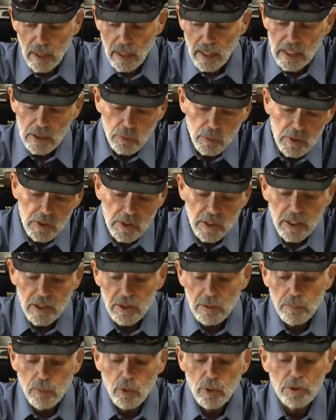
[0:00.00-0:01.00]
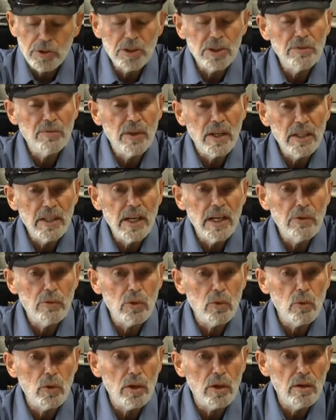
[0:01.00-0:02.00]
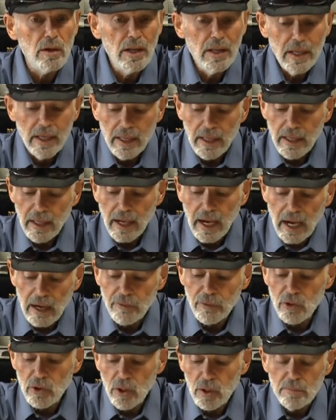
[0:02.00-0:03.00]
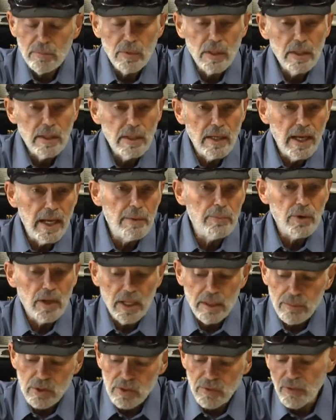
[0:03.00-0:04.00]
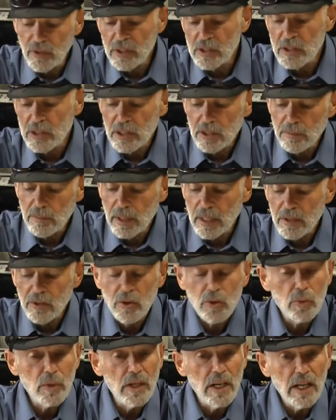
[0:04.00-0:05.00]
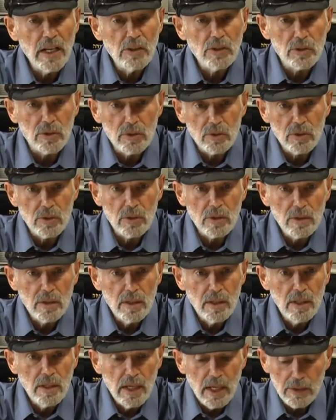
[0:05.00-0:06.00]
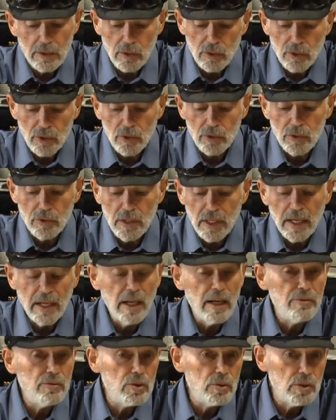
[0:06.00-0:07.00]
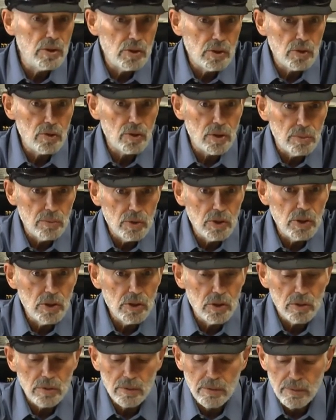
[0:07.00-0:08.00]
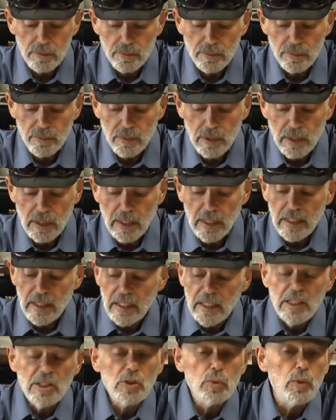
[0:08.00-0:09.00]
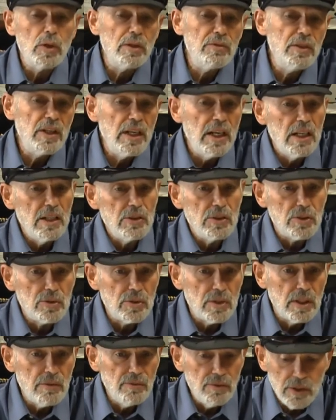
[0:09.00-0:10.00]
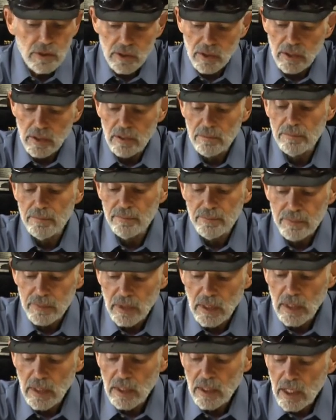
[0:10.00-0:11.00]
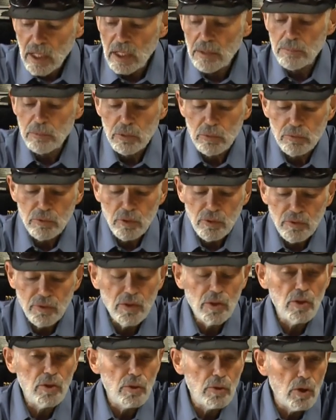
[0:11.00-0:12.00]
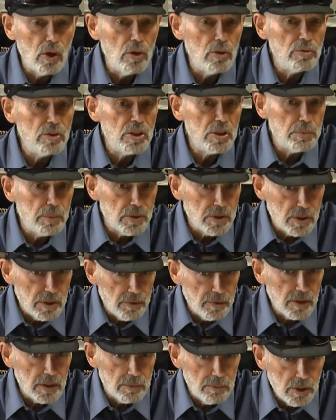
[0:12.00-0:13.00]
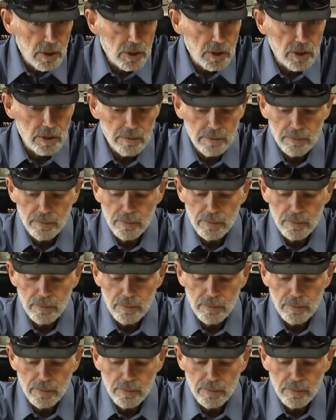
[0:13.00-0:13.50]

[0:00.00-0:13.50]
As we see in the portion of Vayera where Abraham, Abraham is visited by the three angels on the third day after his circumcision. Each one of the angels that visit him come to fulfill their own specific mission.